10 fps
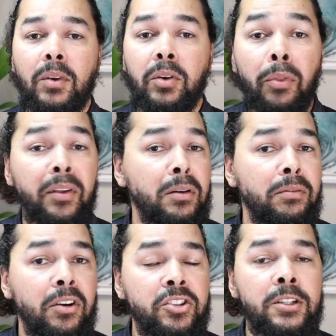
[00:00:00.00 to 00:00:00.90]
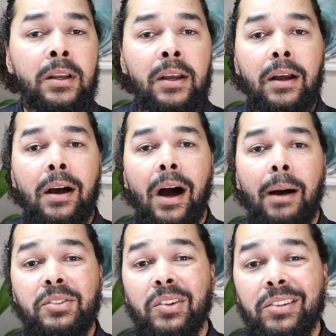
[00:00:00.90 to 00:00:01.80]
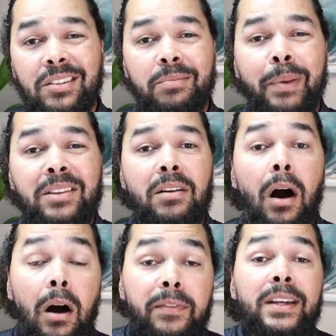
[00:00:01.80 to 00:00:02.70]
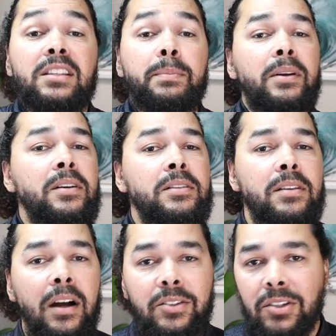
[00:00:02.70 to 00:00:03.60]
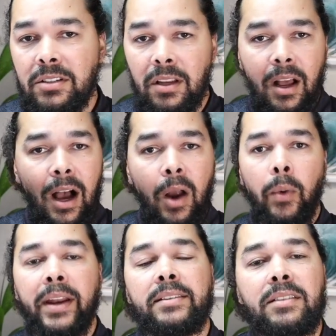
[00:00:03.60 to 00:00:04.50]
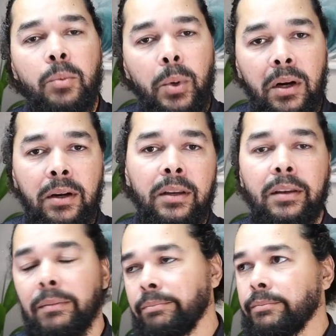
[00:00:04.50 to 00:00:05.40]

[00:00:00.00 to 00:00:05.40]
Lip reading: growth and conversion. So this is based off experience, not just I read it somewhere and